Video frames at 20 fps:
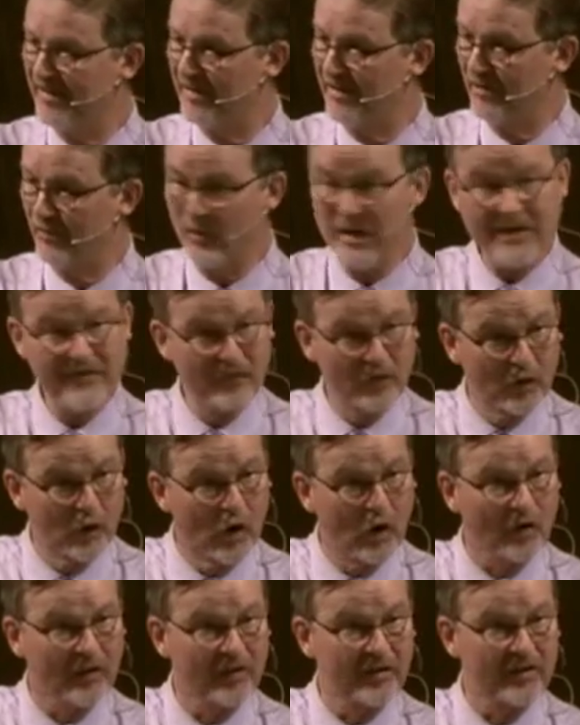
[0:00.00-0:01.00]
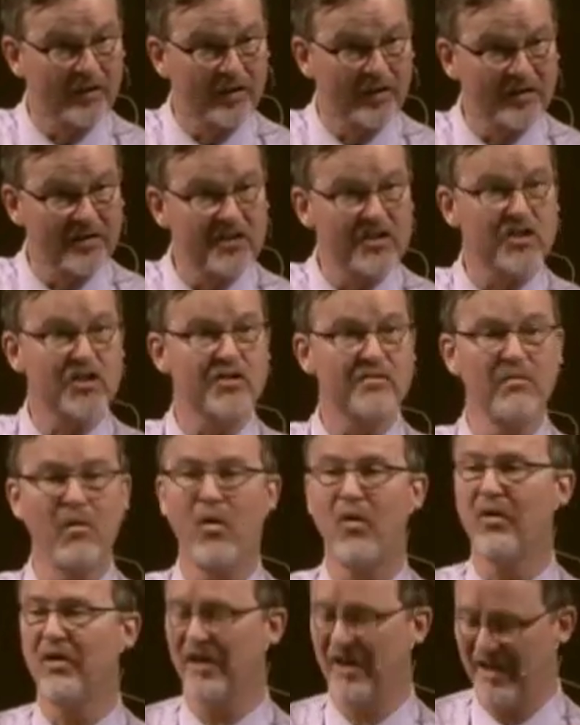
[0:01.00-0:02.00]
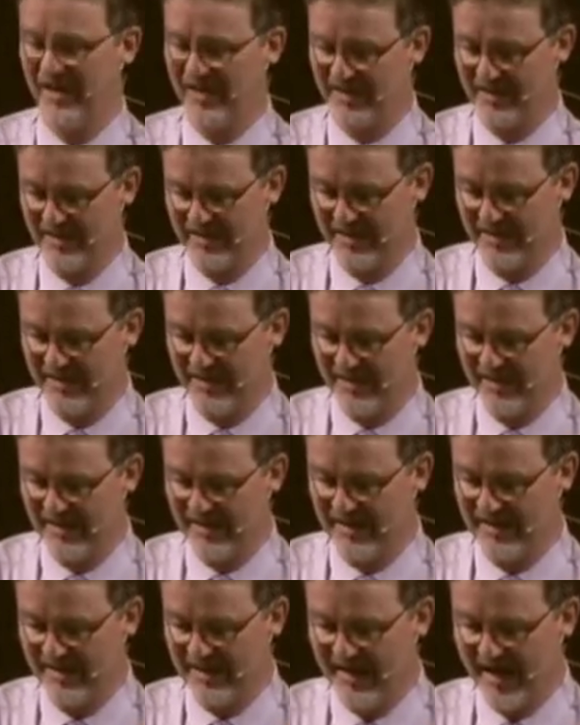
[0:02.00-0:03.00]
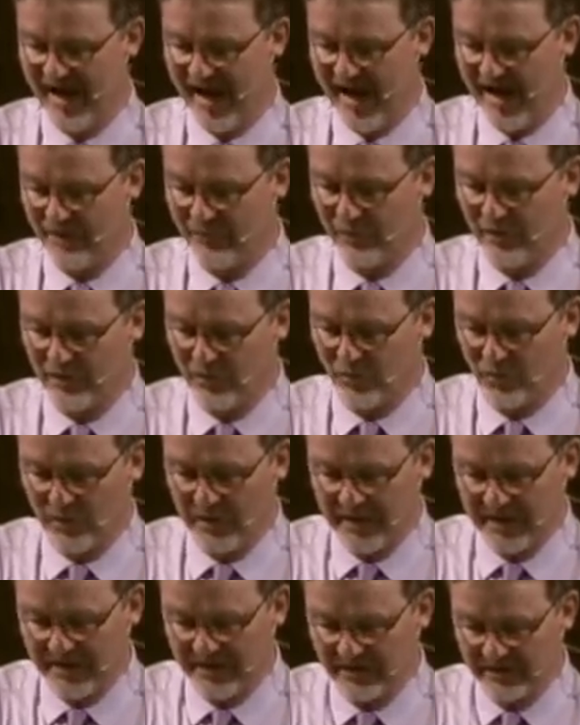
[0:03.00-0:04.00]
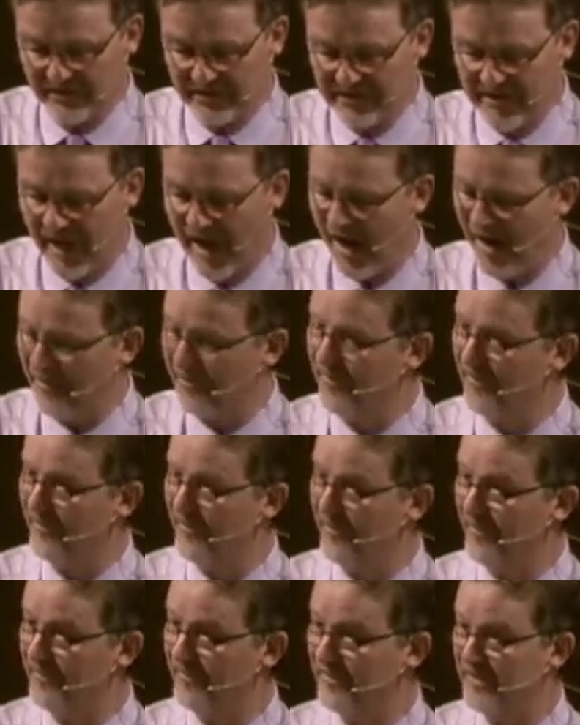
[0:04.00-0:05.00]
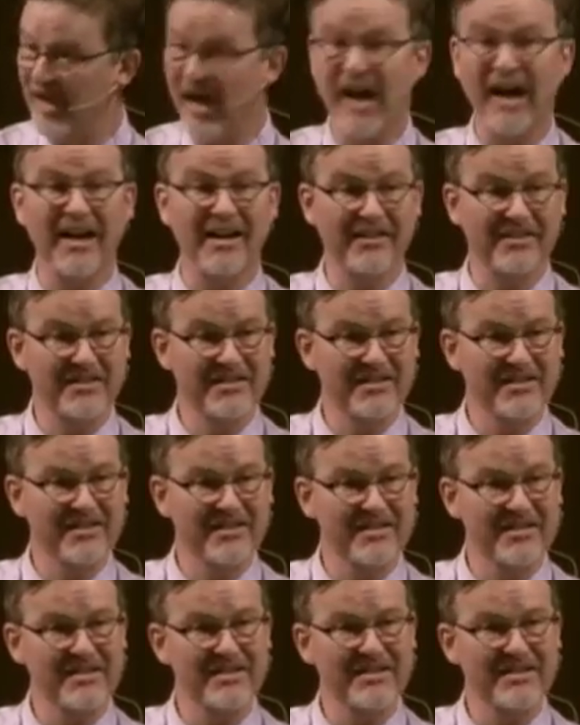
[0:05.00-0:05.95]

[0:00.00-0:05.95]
And we've looked this morning at what real love does,